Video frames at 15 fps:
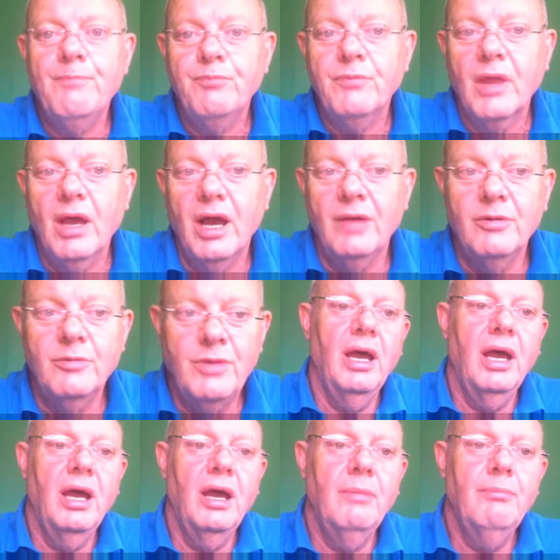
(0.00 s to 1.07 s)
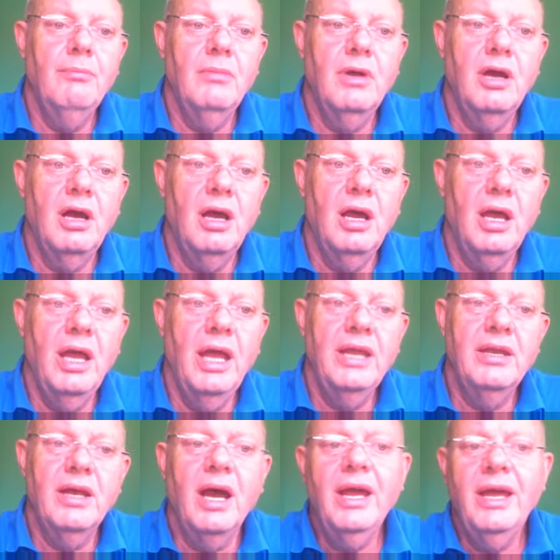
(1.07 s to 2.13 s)
I'm a member there. And
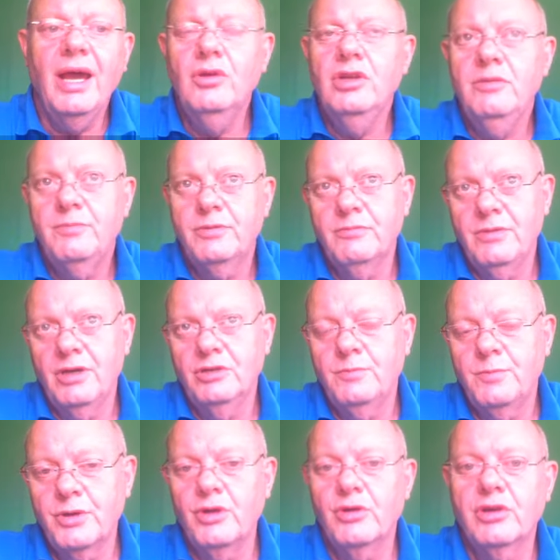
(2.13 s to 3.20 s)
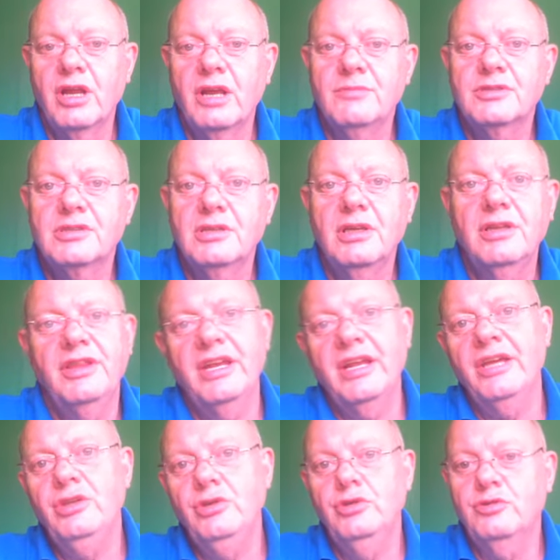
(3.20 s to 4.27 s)
I only promote programs that I
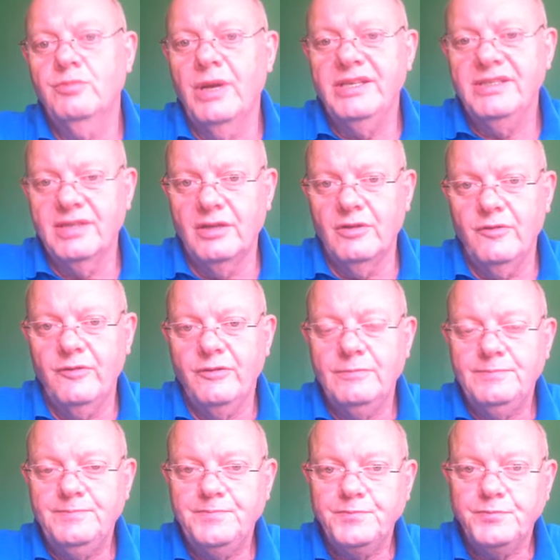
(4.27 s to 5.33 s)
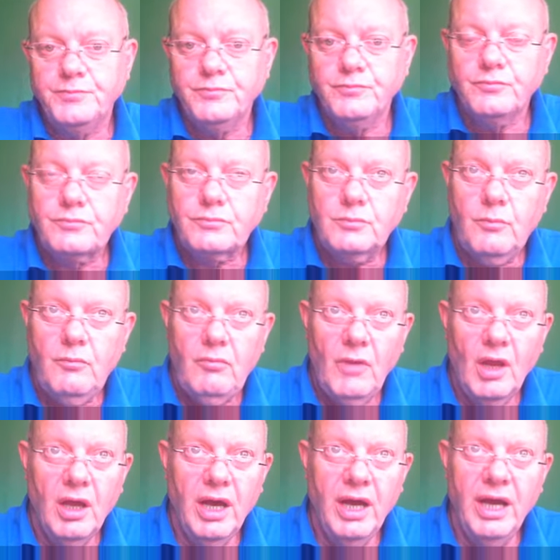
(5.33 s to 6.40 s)
use myself.
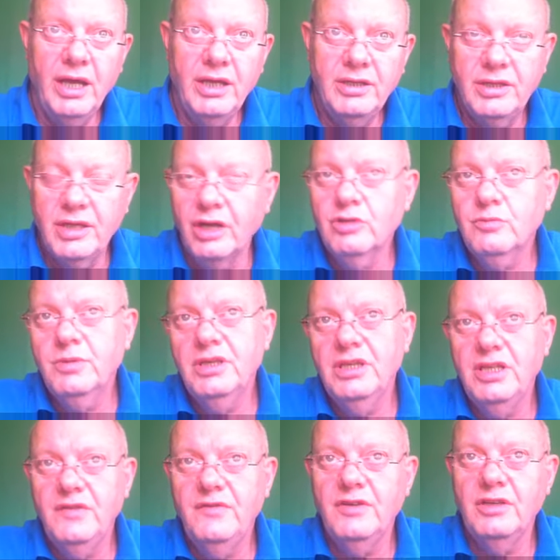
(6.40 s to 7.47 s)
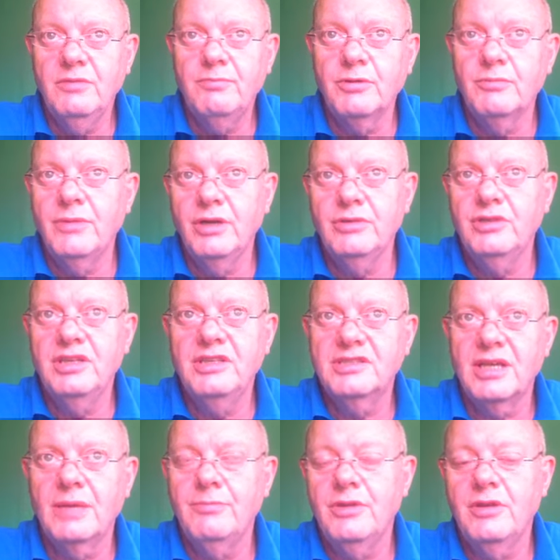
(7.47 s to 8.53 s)
I don't believe in promoting
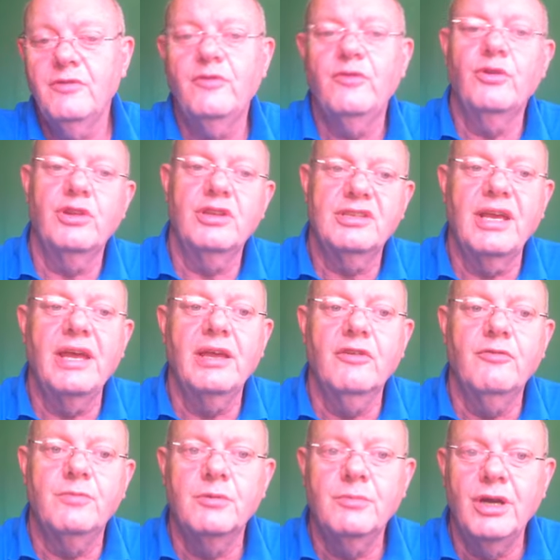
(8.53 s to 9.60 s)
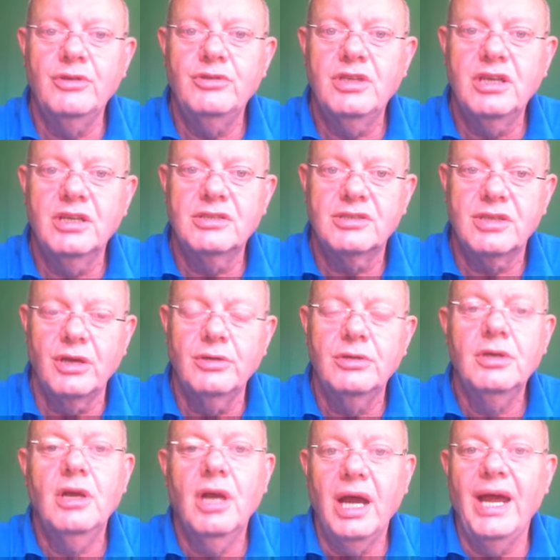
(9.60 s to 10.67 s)
something for the sake of promoting it, so
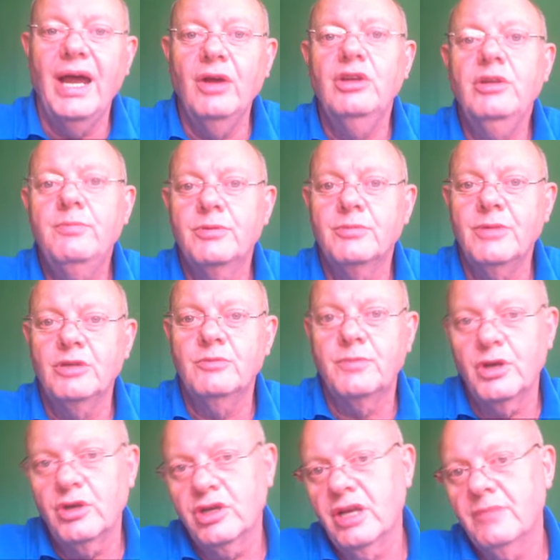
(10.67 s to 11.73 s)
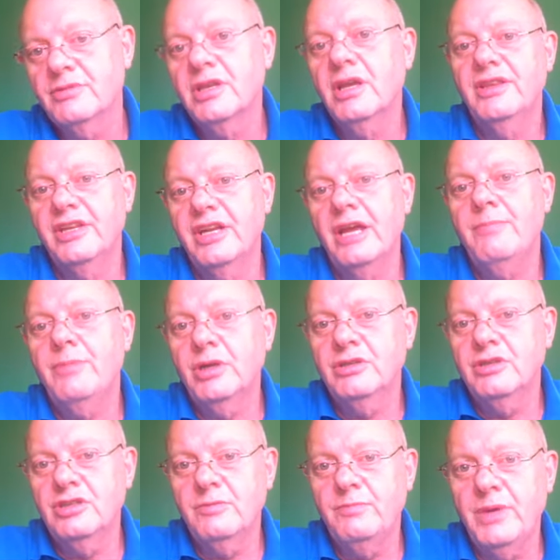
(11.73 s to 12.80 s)
I only promote programs that I
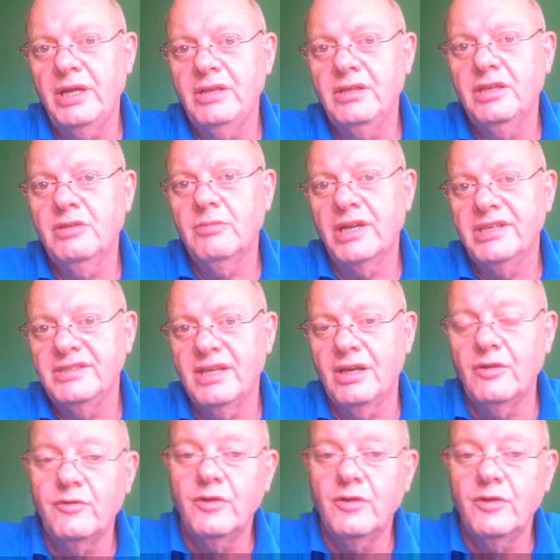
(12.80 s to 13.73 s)
participate in myself.